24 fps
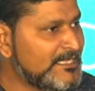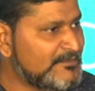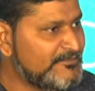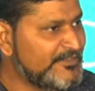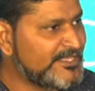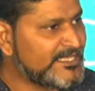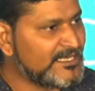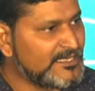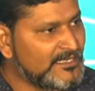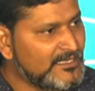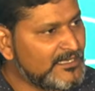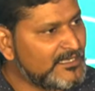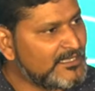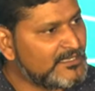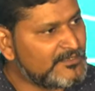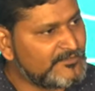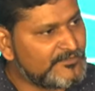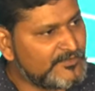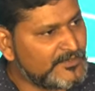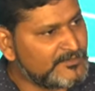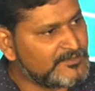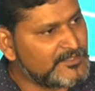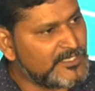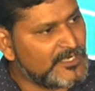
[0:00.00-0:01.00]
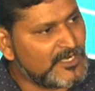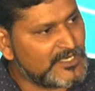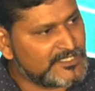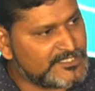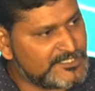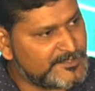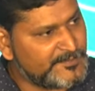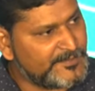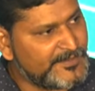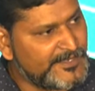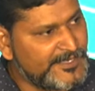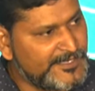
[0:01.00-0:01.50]
that we can learn from the
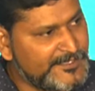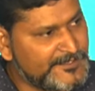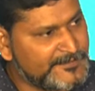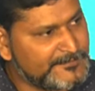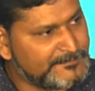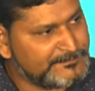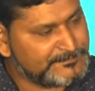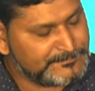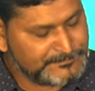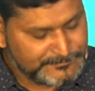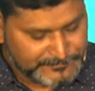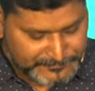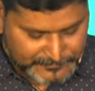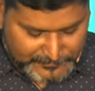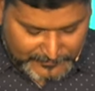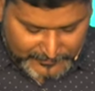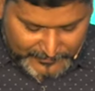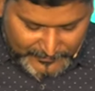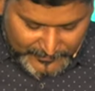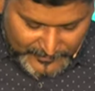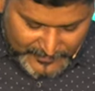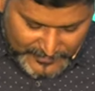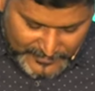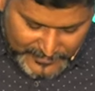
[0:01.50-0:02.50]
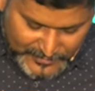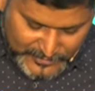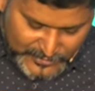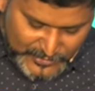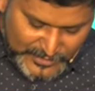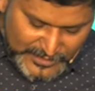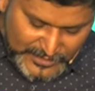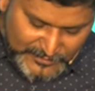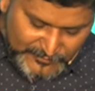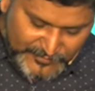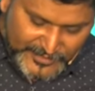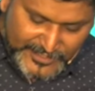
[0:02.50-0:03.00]
Lord's Prayer
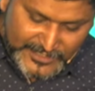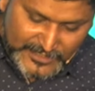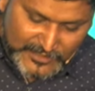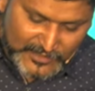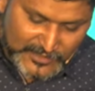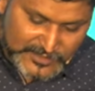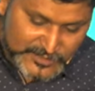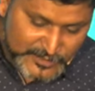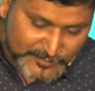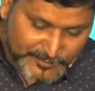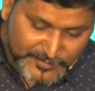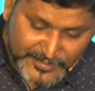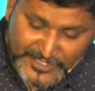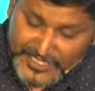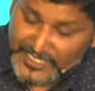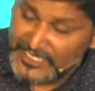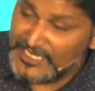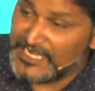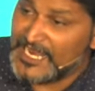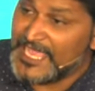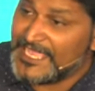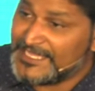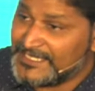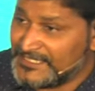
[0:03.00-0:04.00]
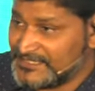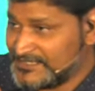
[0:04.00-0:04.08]
so that we can also pray